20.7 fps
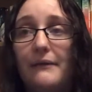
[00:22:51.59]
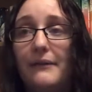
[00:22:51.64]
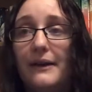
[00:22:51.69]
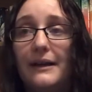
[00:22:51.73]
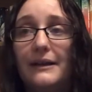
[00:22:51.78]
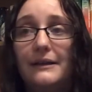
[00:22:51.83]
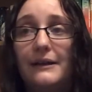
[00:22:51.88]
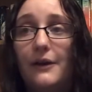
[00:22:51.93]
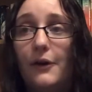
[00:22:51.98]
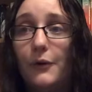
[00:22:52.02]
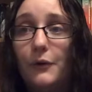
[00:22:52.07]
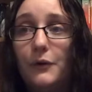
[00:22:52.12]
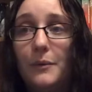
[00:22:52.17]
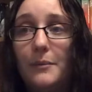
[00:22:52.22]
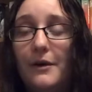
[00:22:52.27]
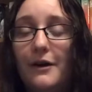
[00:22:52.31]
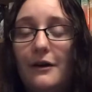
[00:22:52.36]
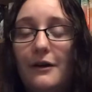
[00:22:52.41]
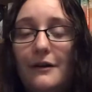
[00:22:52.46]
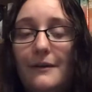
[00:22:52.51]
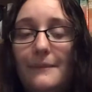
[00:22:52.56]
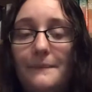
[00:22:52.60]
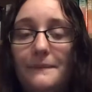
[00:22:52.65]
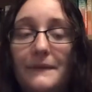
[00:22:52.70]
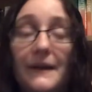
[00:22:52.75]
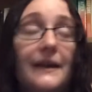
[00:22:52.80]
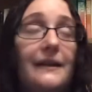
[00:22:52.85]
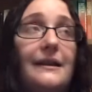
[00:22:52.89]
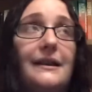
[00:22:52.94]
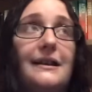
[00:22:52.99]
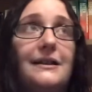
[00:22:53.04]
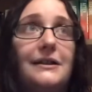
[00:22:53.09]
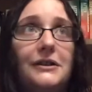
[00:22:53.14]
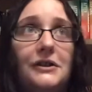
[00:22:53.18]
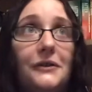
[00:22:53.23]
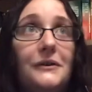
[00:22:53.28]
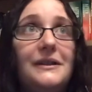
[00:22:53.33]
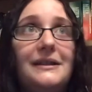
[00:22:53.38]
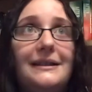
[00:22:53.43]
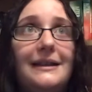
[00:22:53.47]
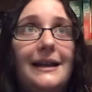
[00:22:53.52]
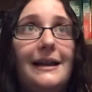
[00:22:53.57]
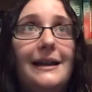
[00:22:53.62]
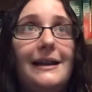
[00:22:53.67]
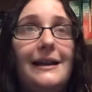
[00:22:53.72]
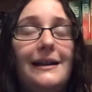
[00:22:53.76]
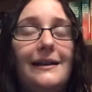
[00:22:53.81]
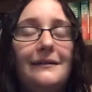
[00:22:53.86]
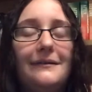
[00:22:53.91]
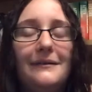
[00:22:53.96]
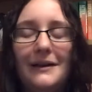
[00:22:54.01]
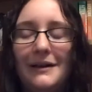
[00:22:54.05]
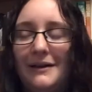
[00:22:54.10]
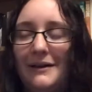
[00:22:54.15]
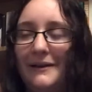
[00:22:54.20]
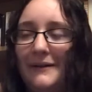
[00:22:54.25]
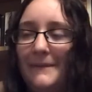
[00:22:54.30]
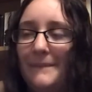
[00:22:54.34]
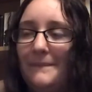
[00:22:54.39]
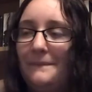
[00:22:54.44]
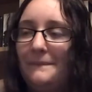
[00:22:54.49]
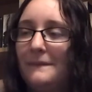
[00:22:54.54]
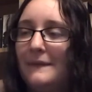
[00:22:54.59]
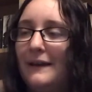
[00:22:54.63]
and now I finally own them all, and that is so exciting.